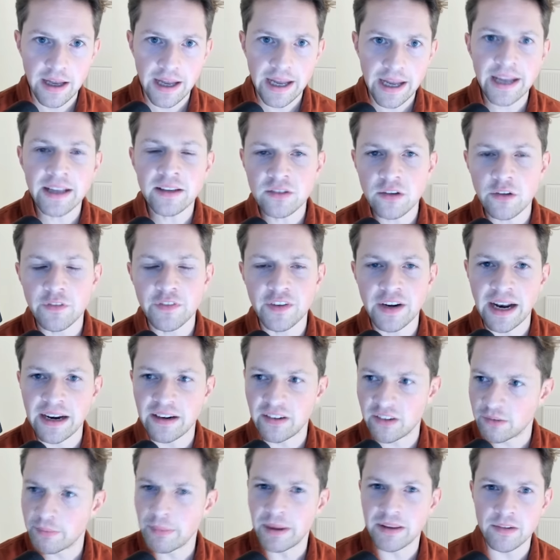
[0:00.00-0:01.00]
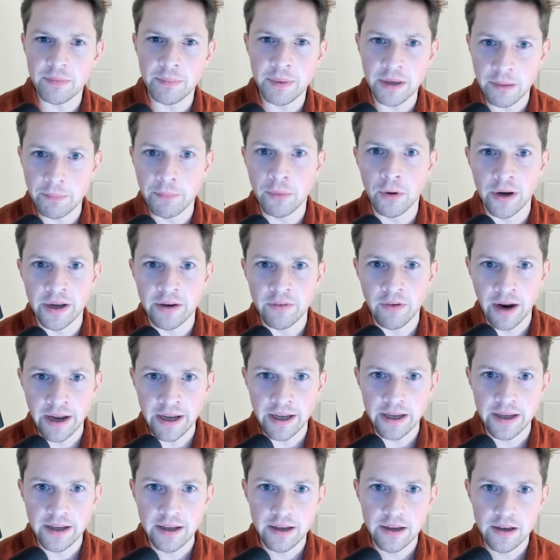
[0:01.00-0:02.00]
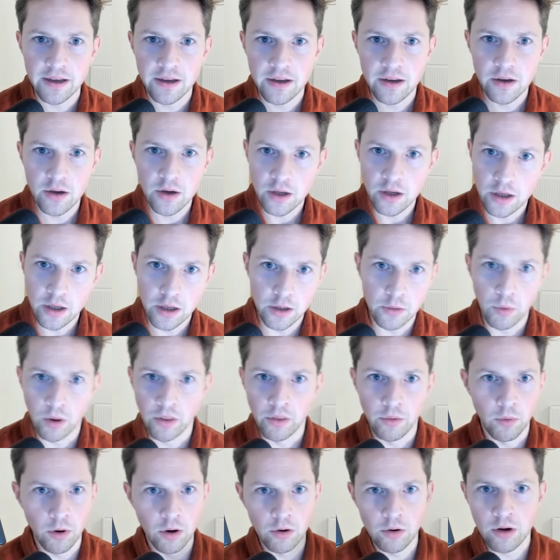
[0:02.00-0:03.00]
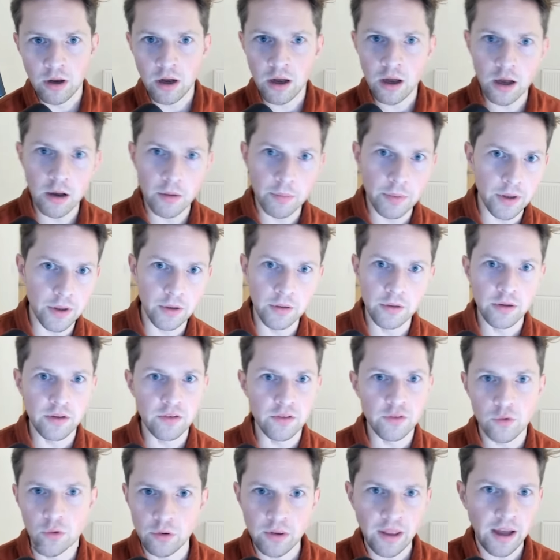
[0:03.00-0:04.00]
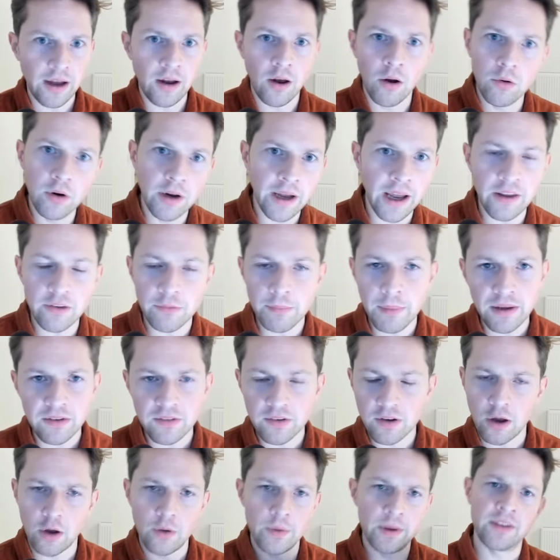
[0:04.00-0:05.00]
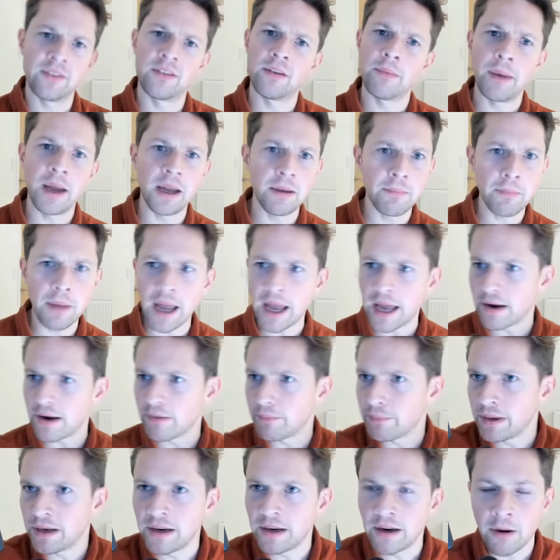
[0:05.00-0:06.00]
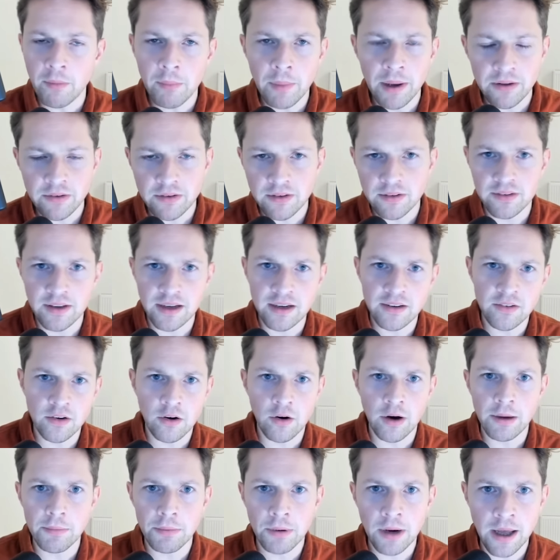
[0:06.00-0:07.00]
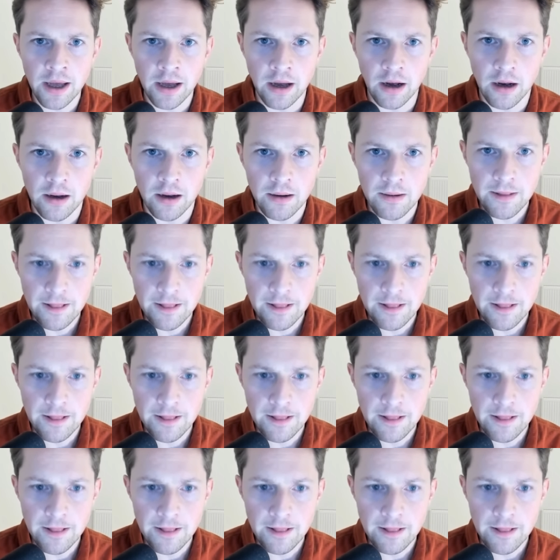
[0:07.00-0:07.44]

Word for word: Enzo Fernandez is meant to be the boy, right? He won the World Cup. He scored that goal against Mexico. He's the main man. Lionel Messi said he's a great player.